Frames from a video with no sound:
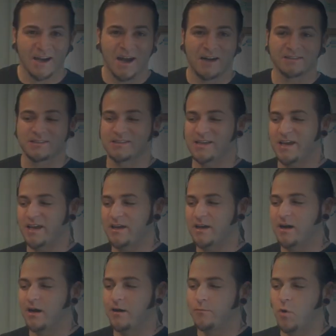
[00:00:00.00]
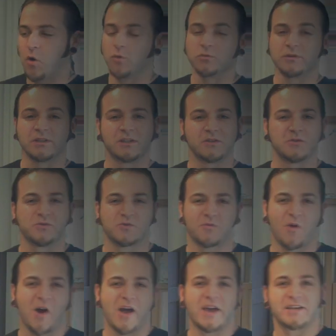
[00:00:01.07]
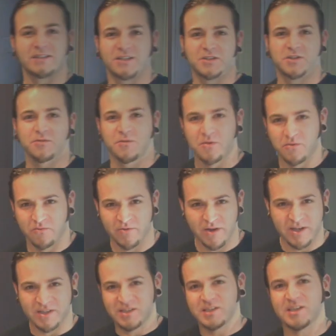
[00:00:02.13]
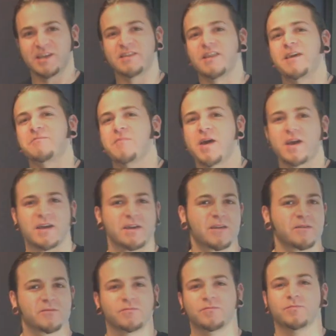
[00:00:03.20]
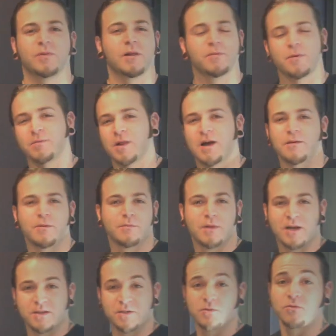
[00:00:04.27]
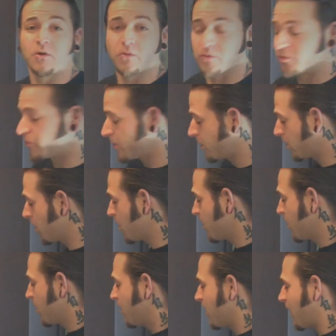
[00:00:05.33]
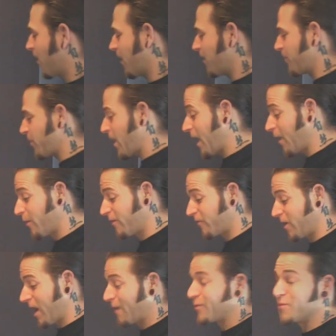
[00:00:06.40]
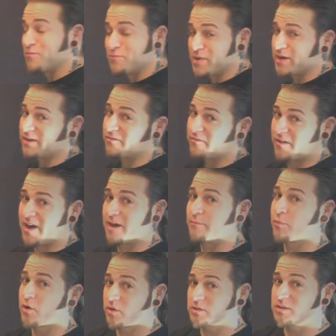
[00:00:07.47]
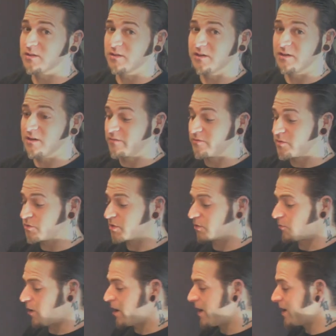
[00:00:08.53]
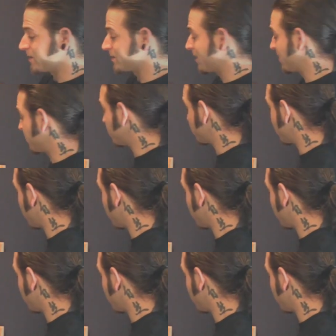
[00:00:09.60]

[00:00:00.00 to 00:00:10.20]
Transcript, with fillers: I'll say um, only use raw eggs at your own risk, and they may blah blah blah blah blah. You know the drill. Um, however, I'm a big fan personally of using raw eggs, and I use them